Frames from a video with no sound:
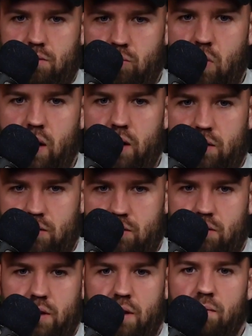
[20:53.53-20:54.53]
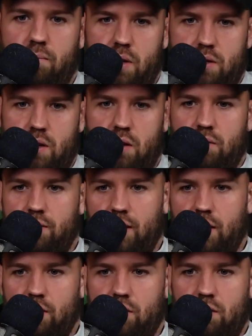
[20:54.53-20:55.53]
with, giving myself
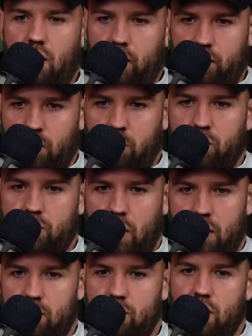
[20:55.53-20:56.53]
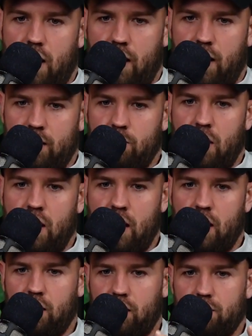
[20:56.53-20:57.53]
like a, a double chin, try to hide my
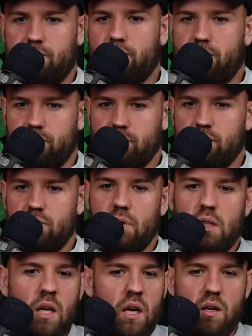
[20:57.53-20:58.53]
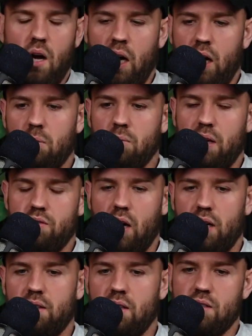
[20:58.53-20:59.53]
neck, and I'm like
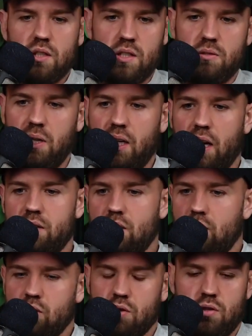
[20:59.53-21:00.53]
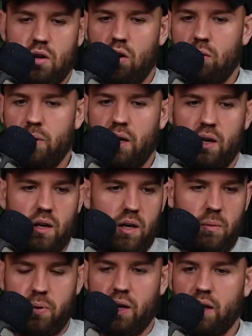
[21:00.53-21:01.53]
trying to teach these wee kids and they're just calling me a,
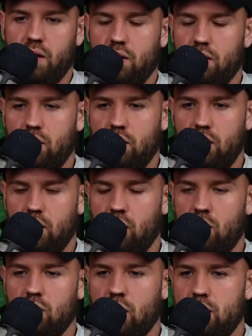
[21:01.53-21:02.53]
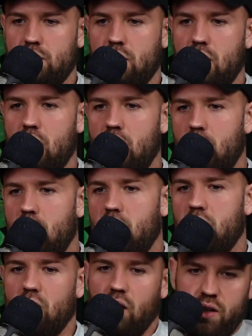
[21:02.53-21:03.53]
a prick and all this,
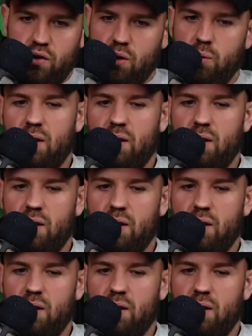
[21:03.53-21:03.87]
and they're like, you're a